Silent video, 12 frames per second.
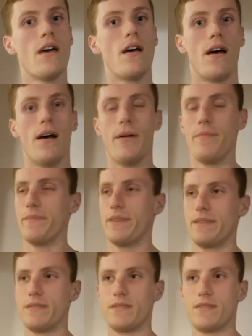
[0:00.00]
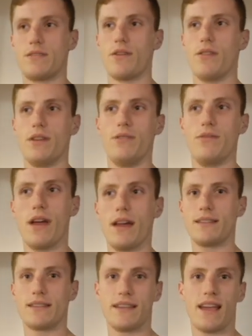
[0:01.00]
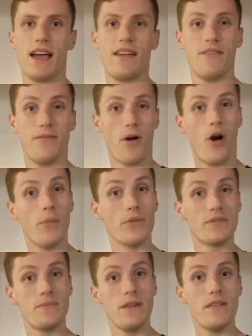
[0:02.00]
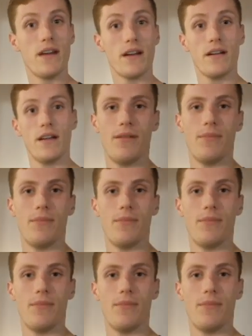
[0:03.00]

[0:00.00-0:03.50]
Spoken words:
so that you guys can kind of almost be there.